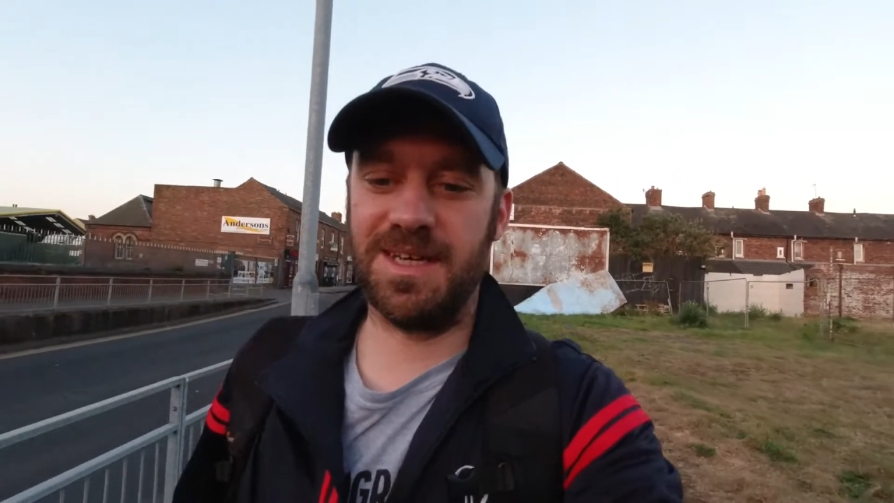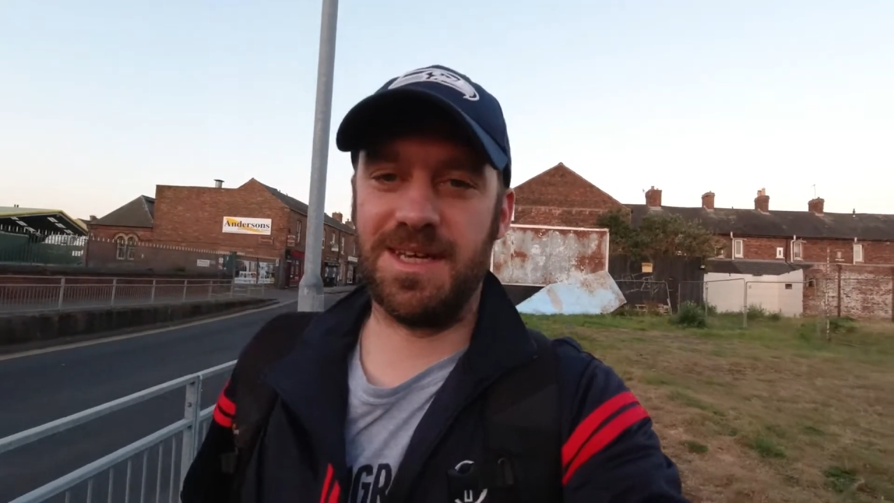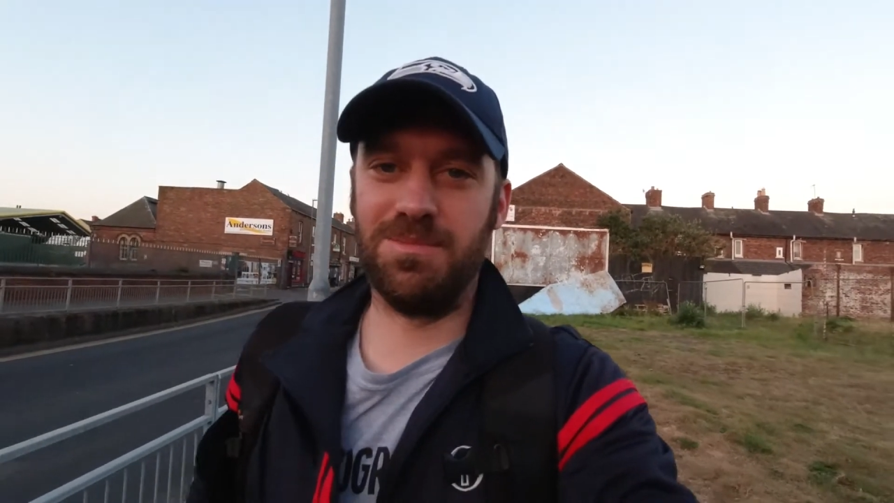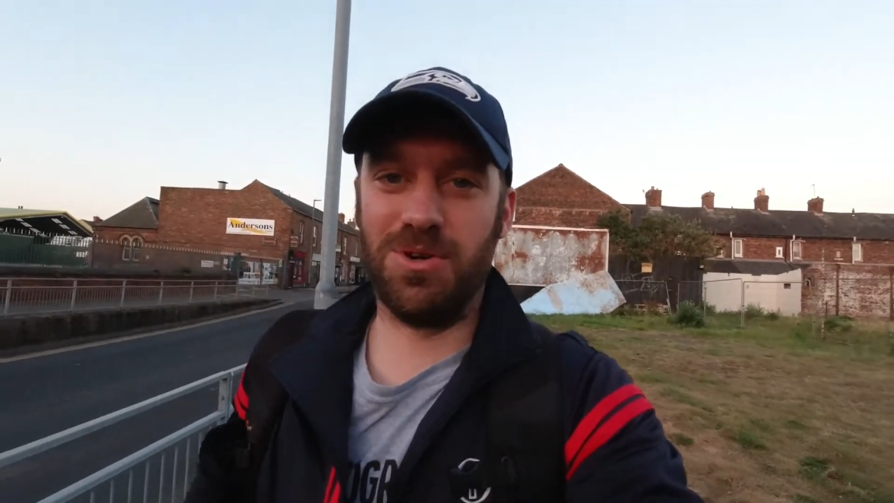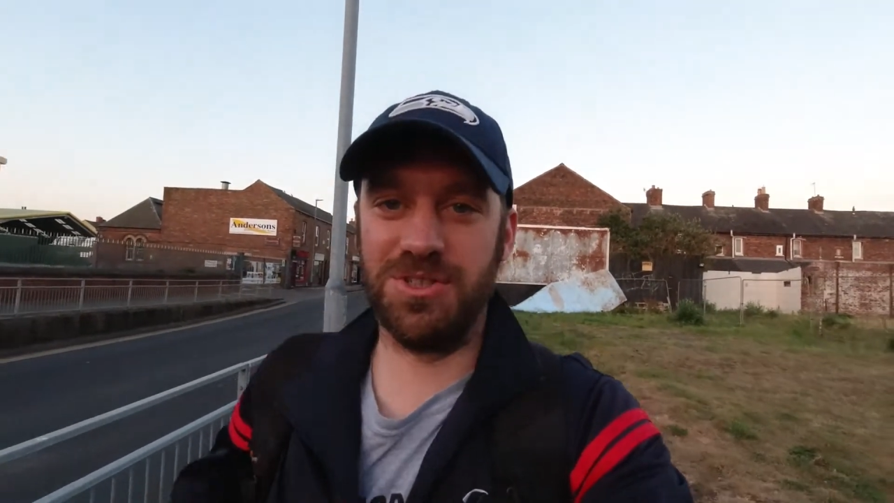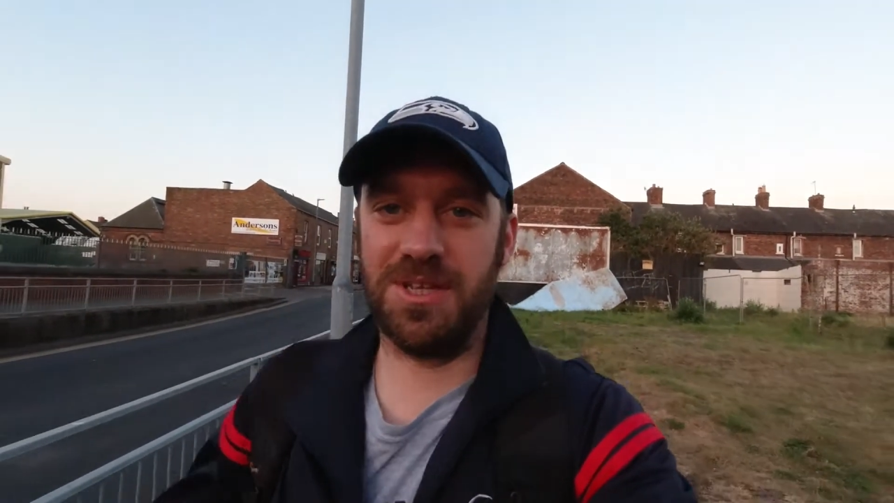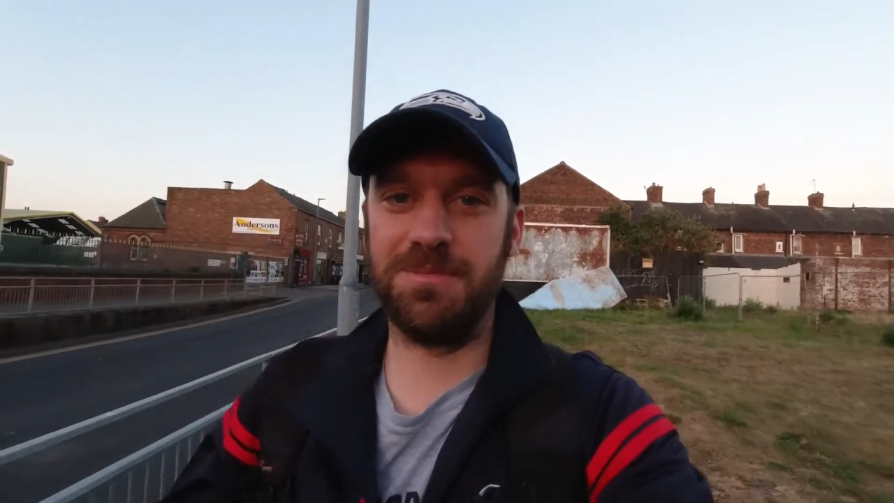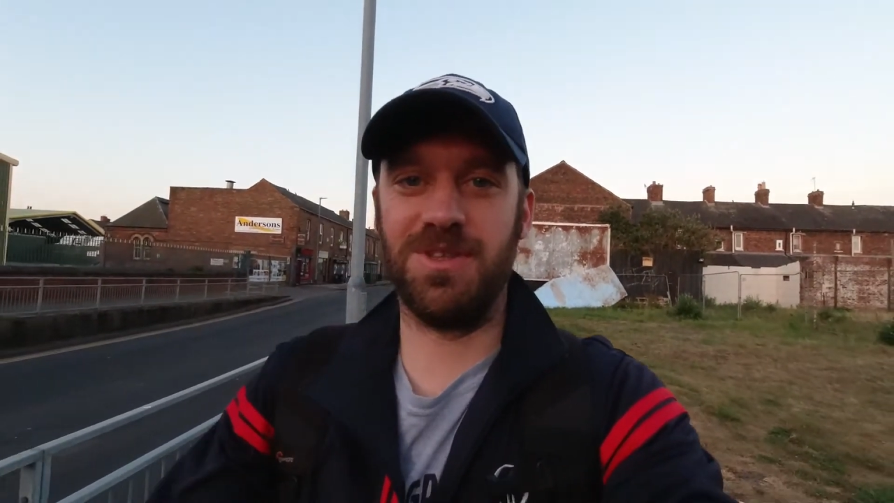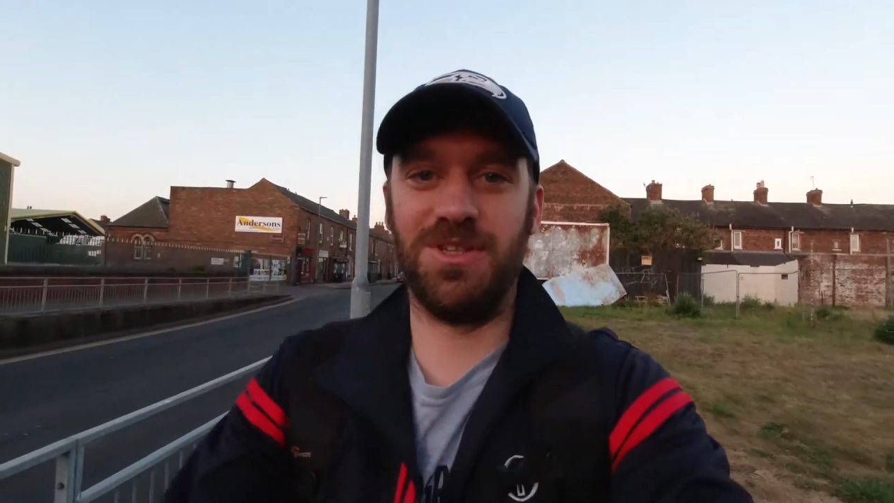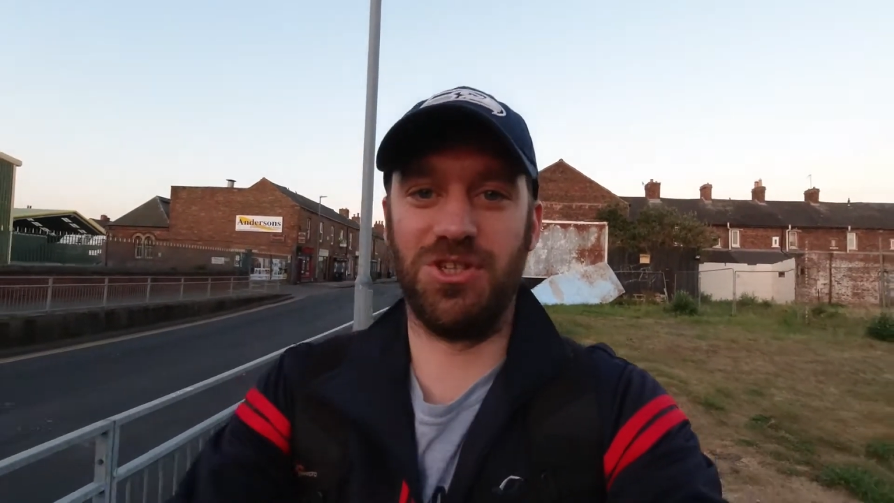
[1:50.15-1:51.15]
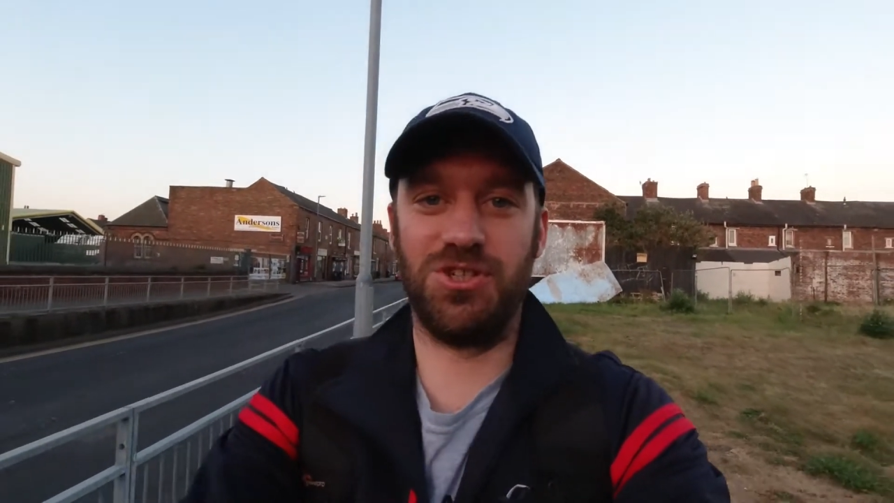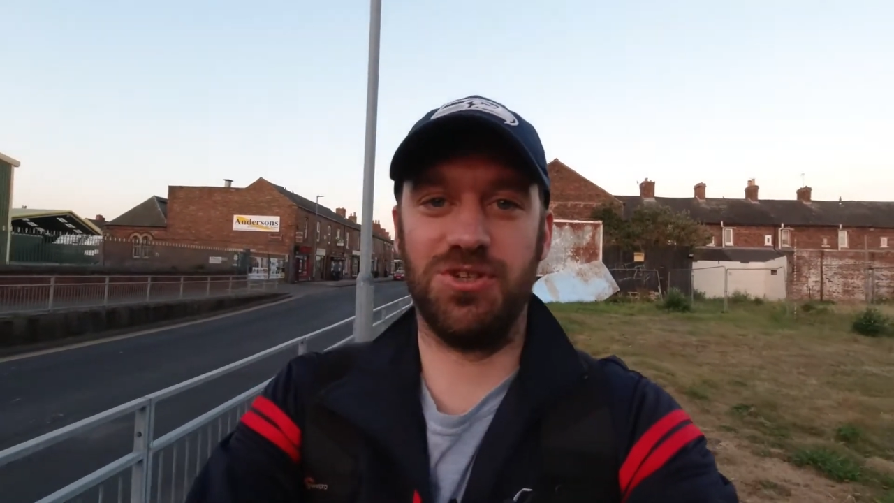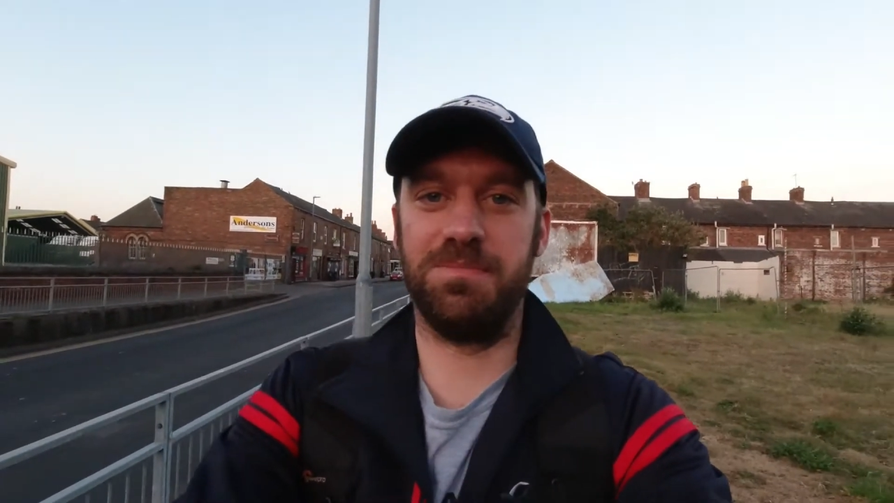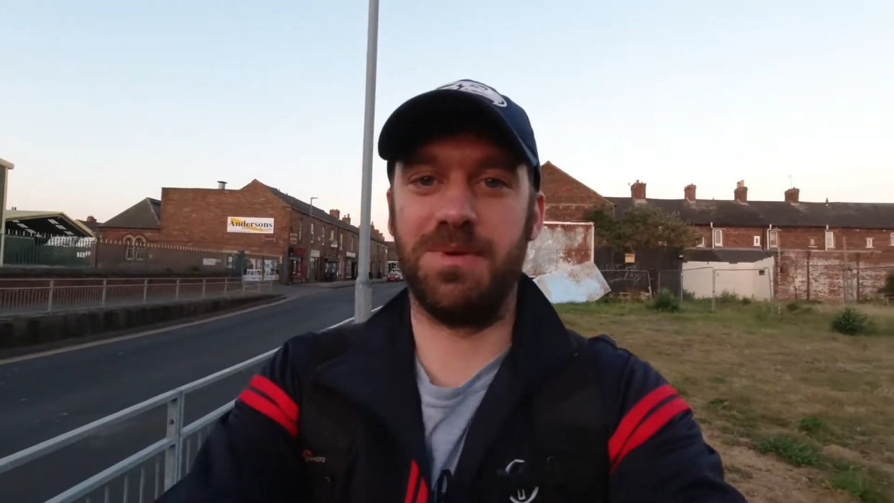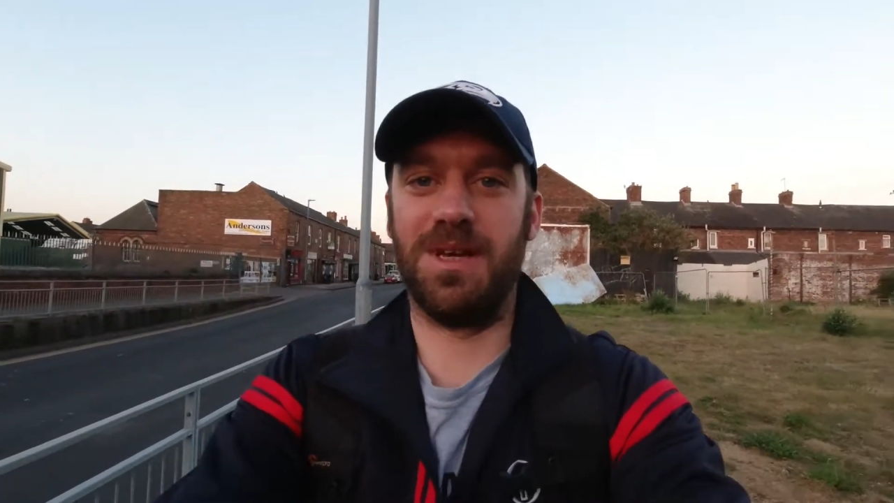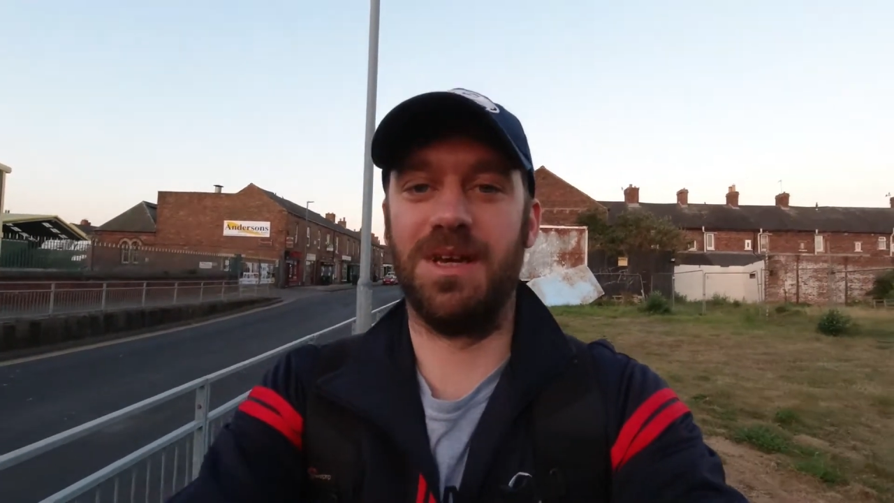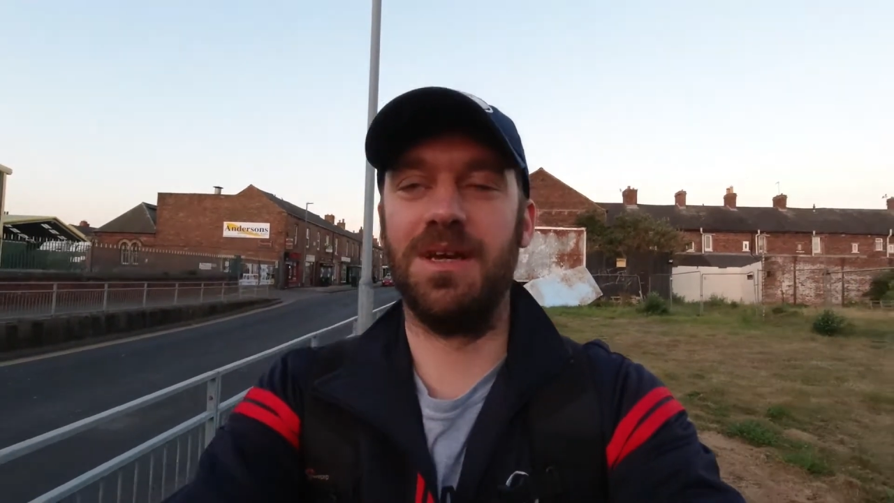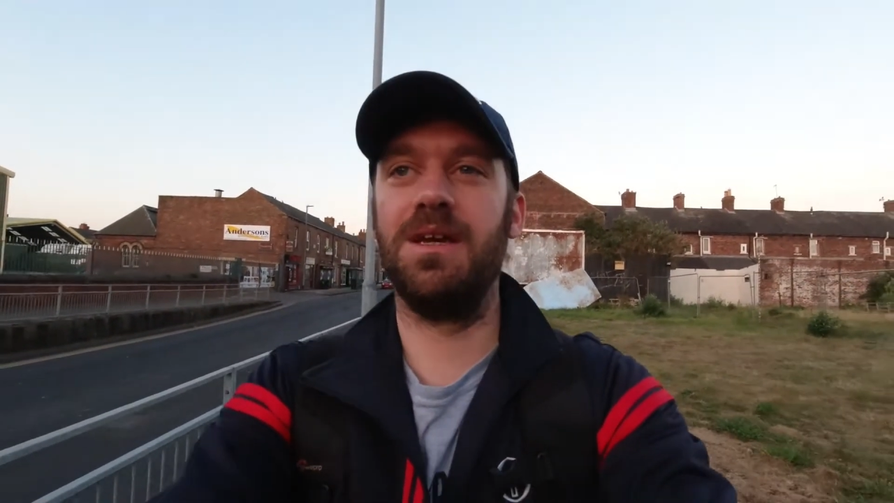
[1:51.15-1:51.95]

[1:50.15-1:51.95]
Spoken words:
taking more steps than you should be.